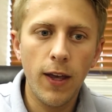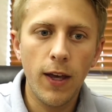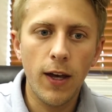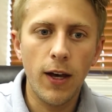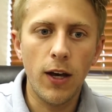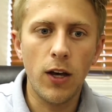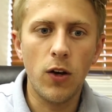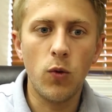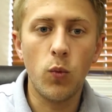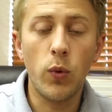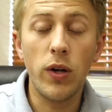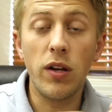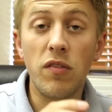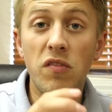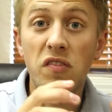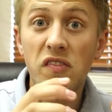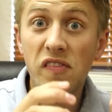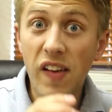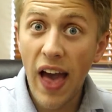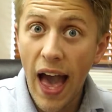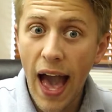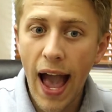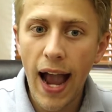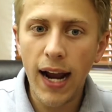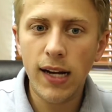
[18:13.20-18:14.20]
When in
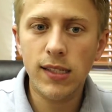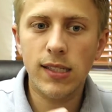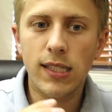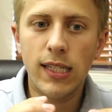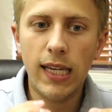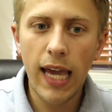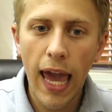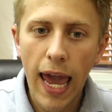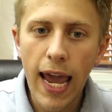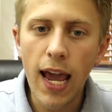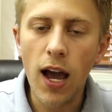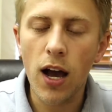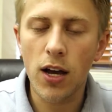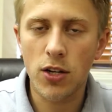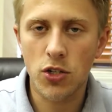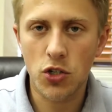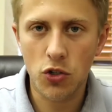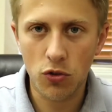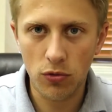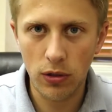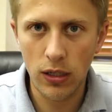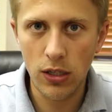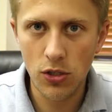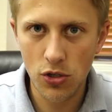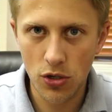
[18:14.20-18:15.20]
fact, chaos
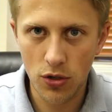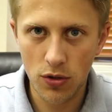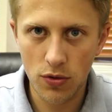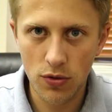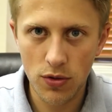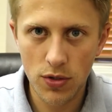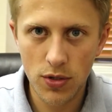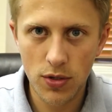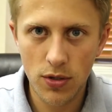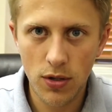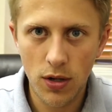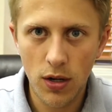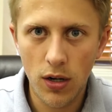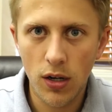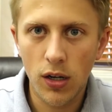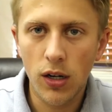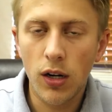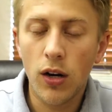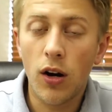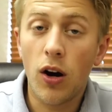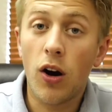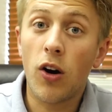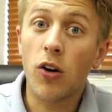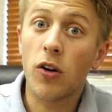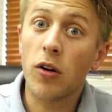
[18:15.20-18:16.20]
creatures
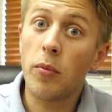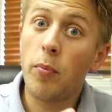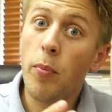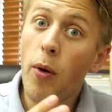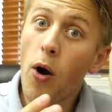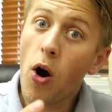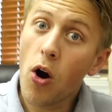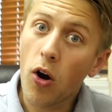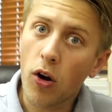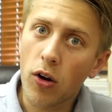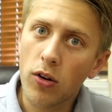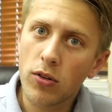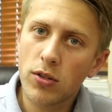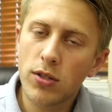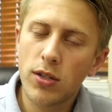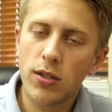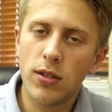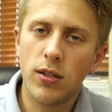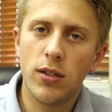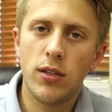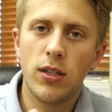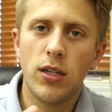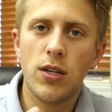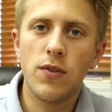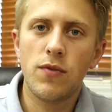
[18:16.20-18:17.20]
are a part
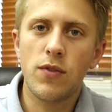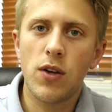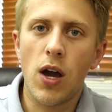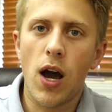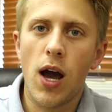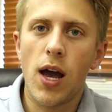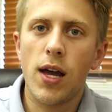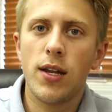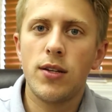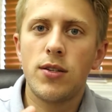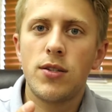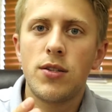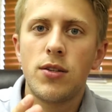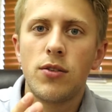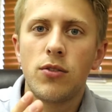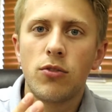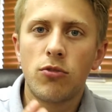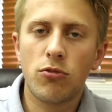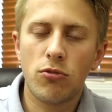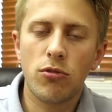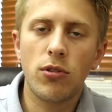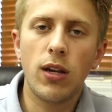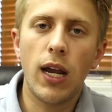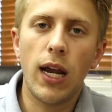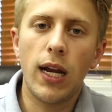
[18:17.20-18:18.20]
of God's
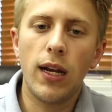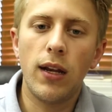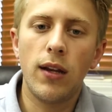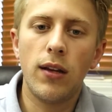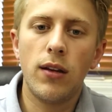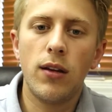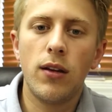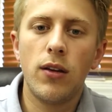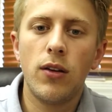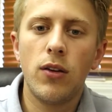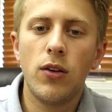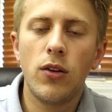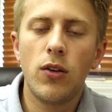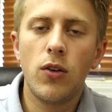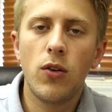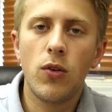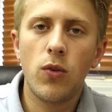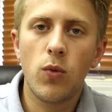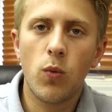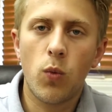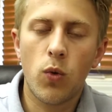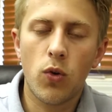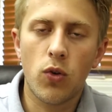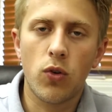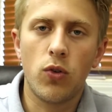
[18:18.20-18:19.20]
created
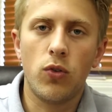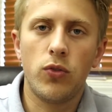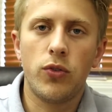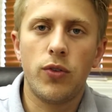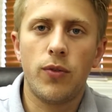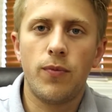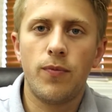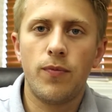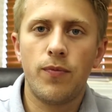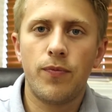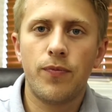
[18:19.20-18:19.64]
world.